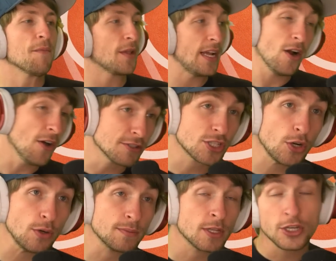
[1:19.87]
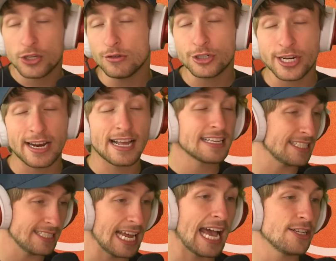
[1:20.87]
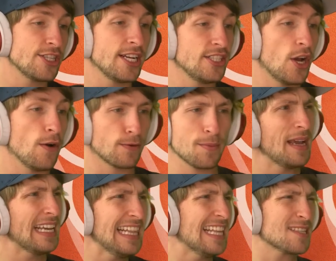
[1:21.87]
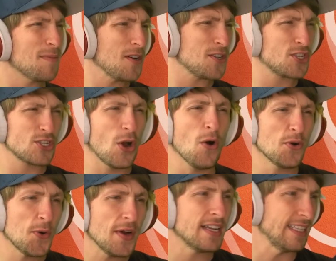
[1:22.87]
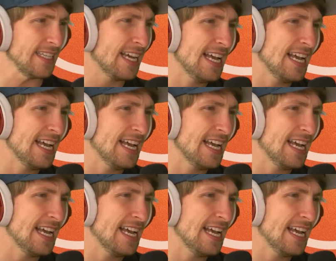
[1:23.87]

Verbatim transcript: And also, huge shout out to Dat Jane Doe for making this mod so quickly.